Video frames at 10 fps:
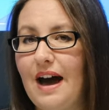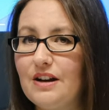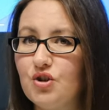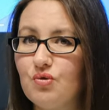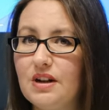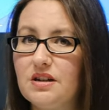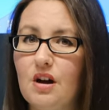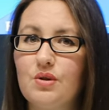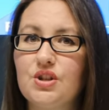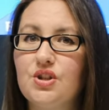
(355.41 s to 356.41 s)
Android
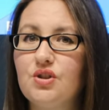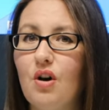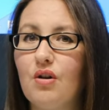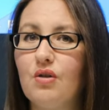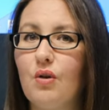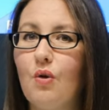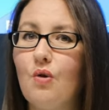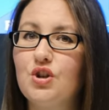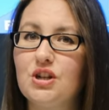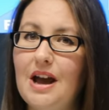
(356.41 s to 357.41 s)
known as stock or
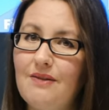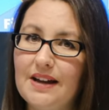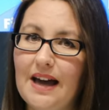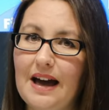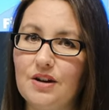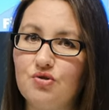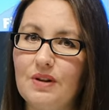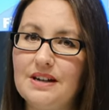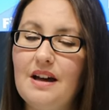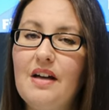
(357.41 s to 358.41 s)
generic Android